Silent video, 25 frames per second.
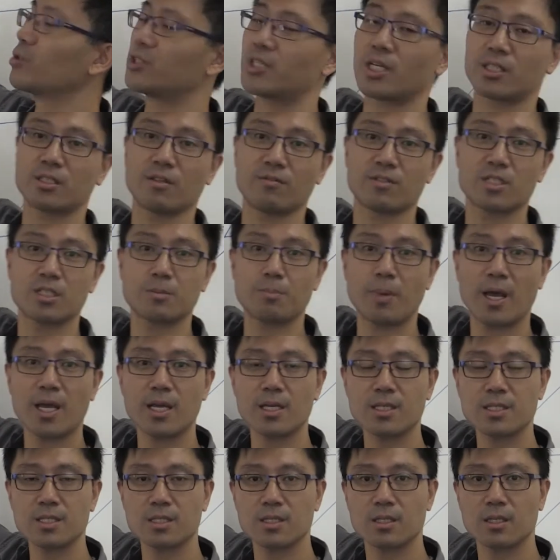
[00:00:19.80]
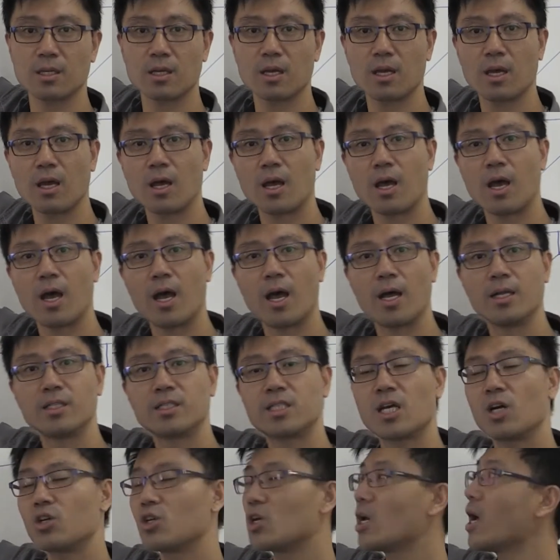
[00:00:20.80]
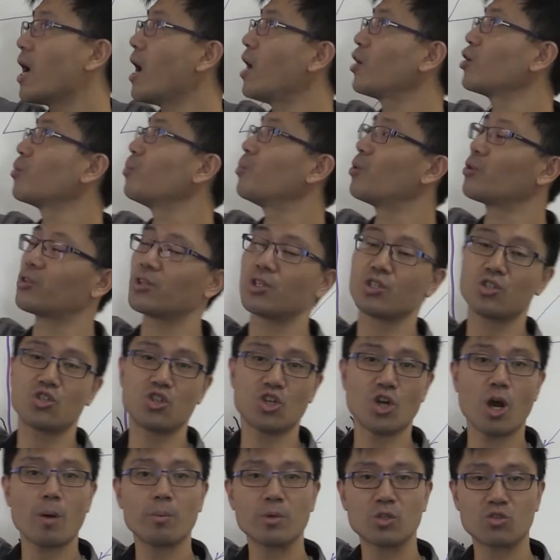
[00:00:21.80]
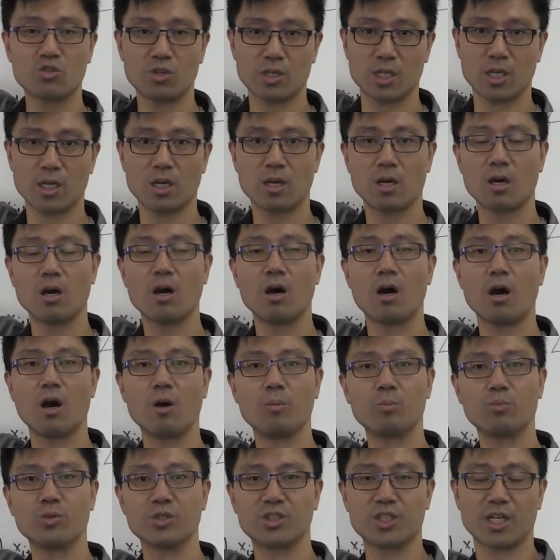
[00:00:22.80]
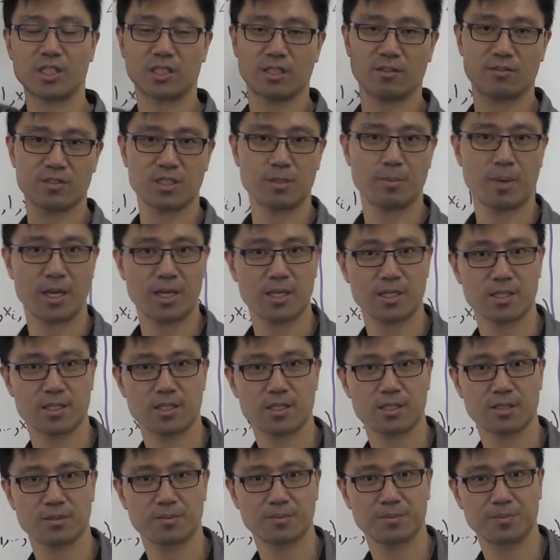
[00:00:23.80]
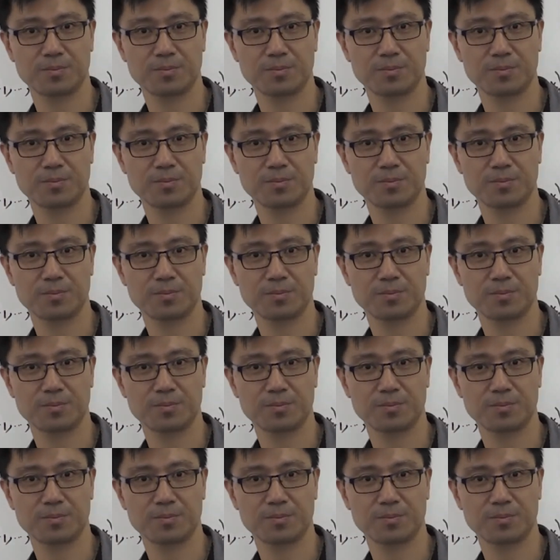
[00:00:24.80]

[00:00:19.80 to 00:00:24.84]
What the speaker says: projective space and tell you how to put the geometry on projective space.